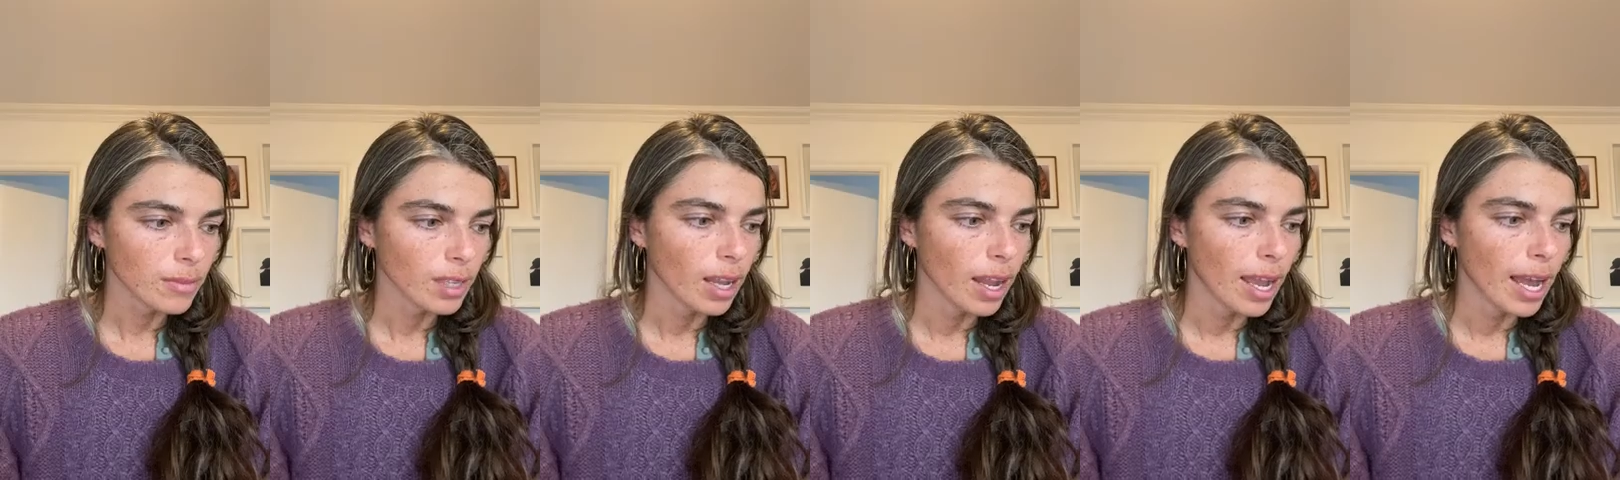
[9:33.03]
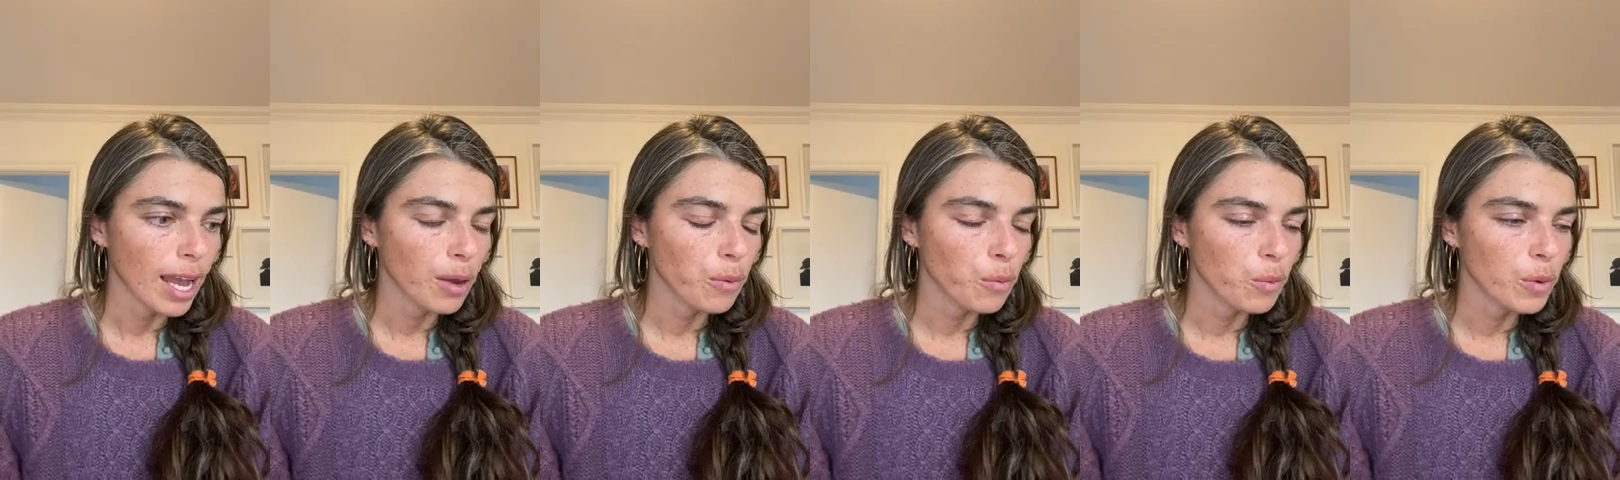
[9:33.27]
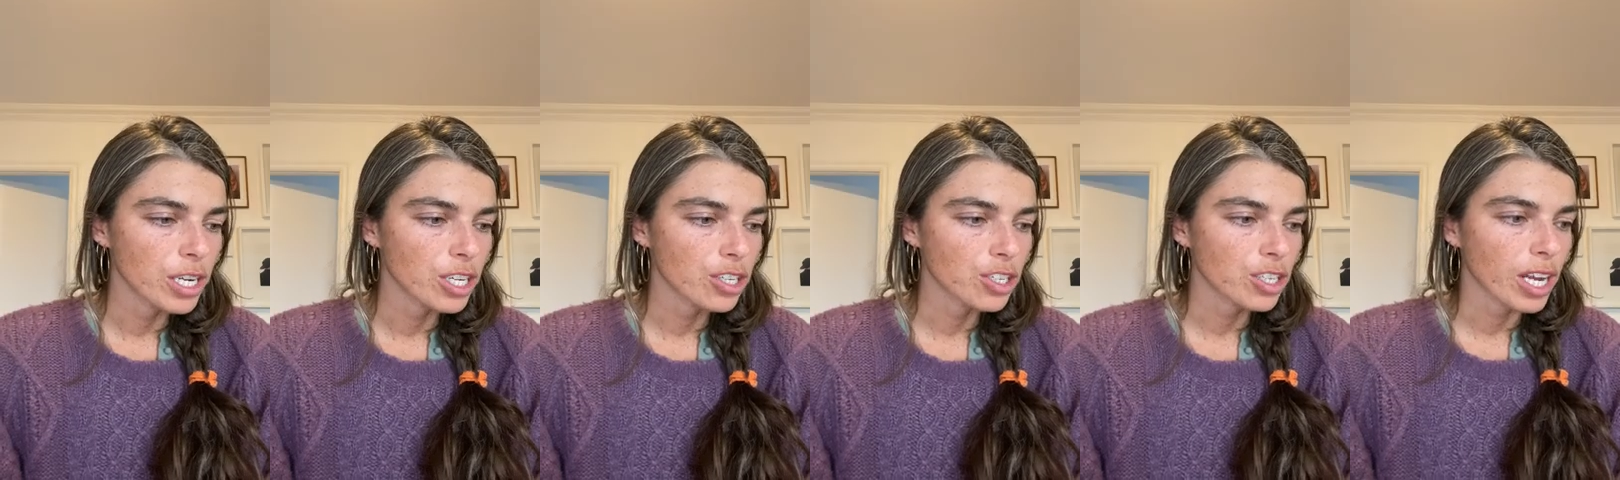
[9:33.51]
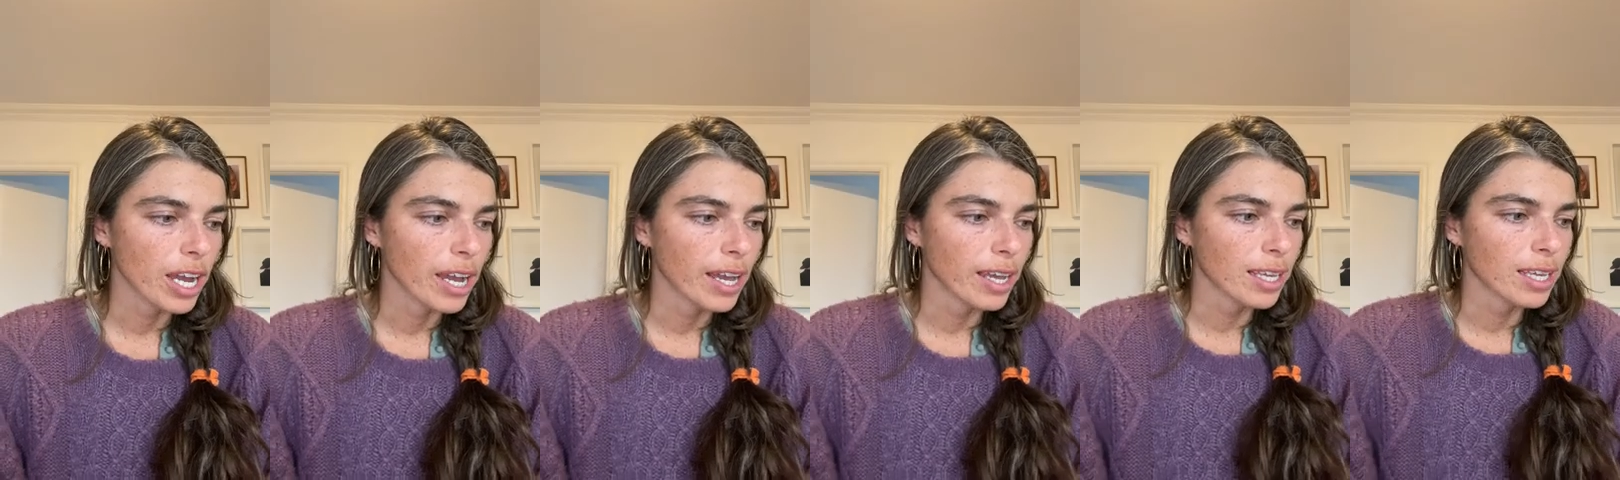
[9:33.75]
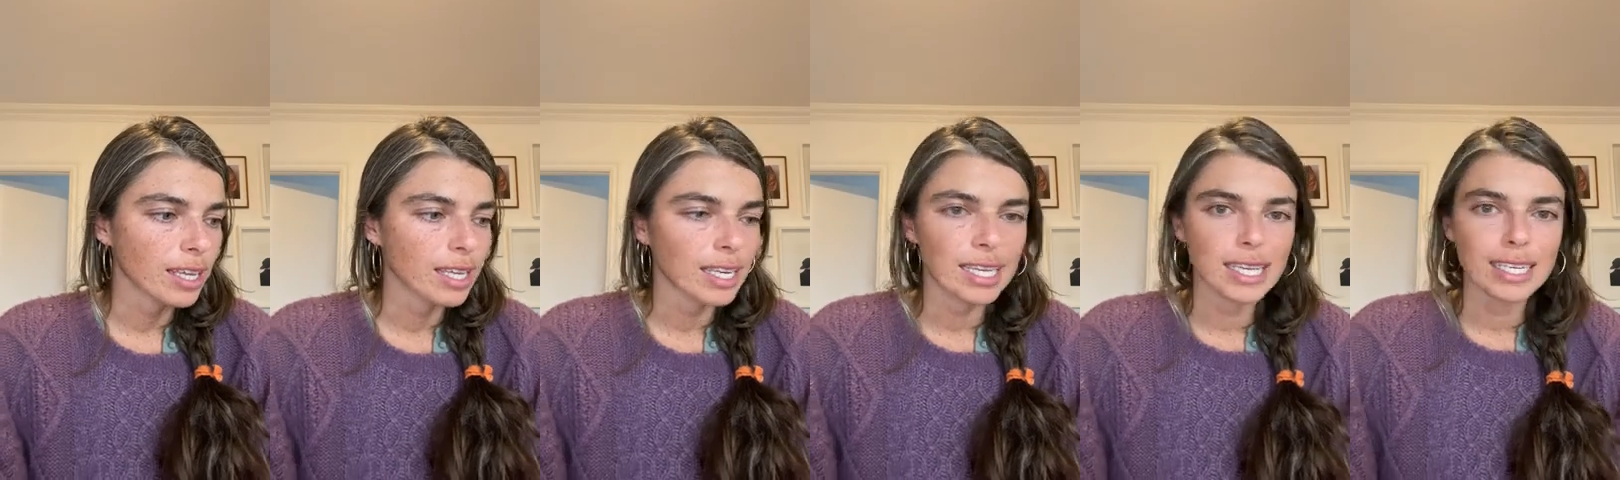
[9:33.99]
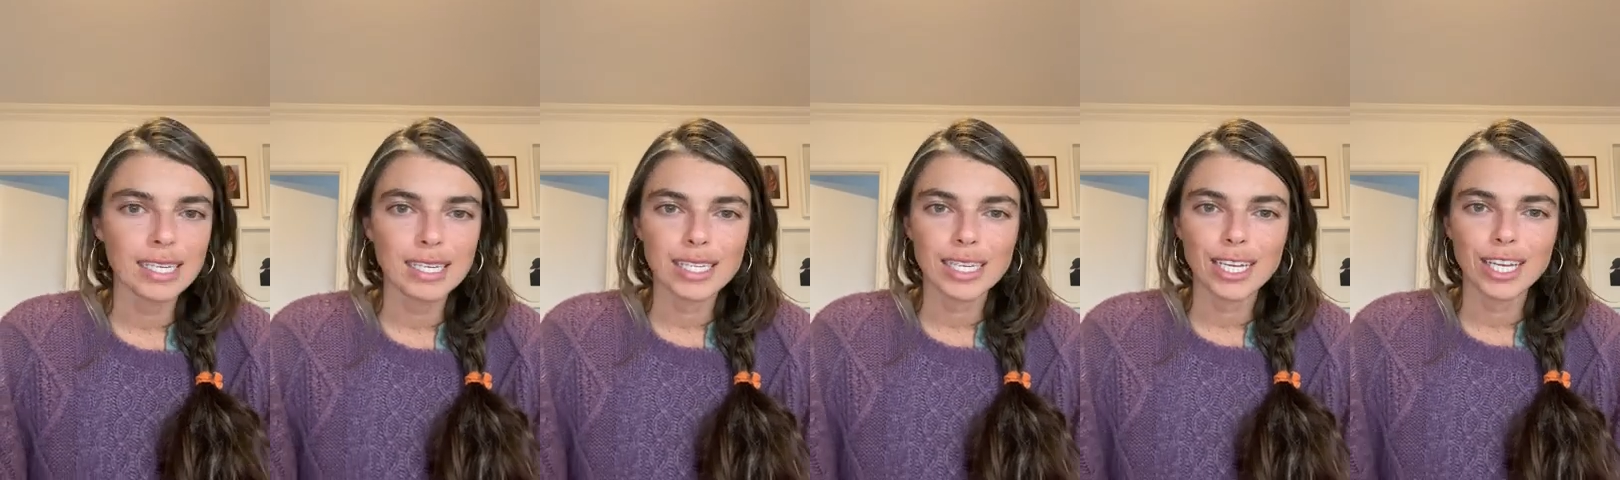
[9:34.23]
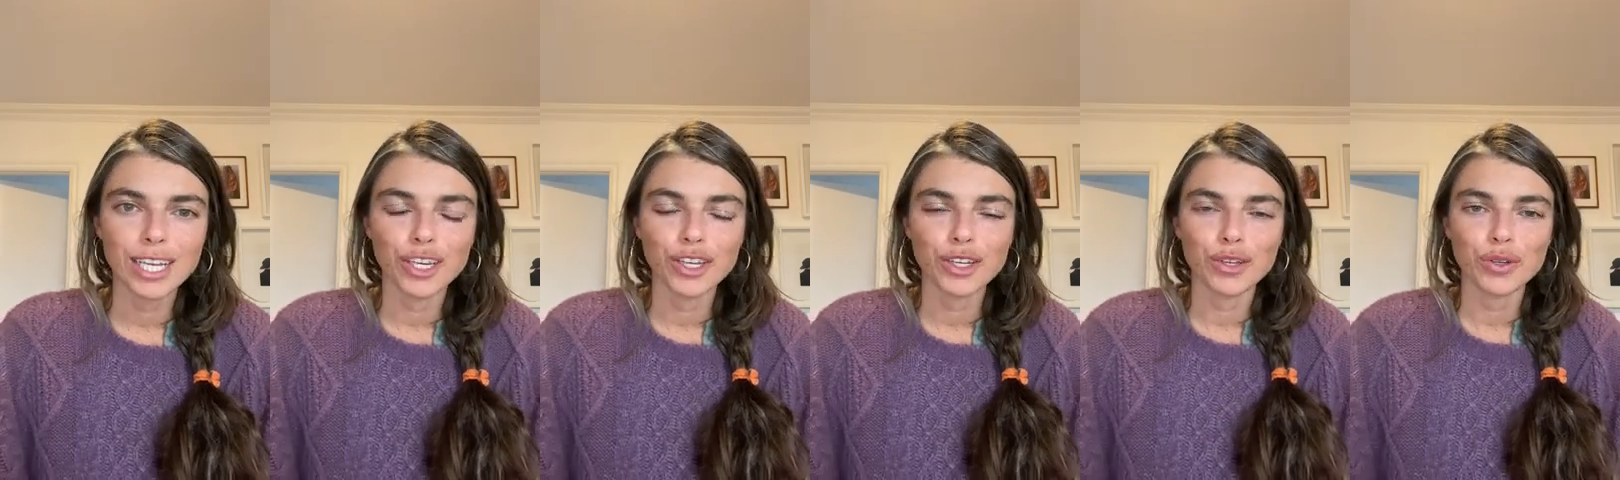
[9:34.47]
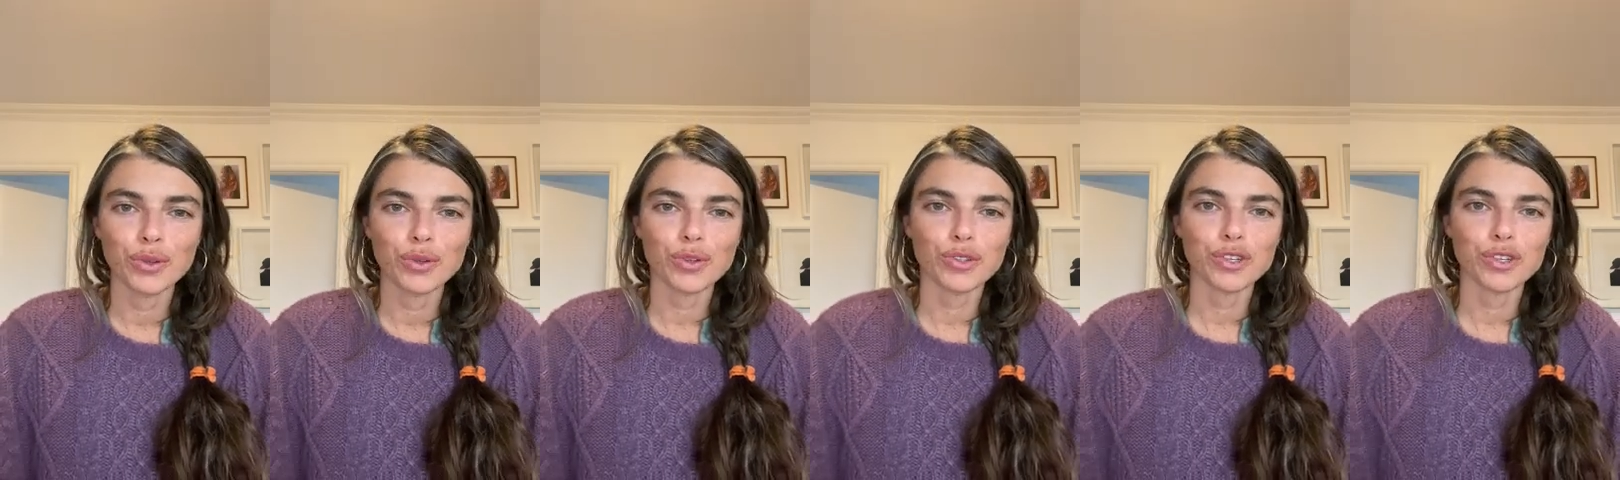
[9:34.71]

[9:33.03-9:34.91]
I wish I could continue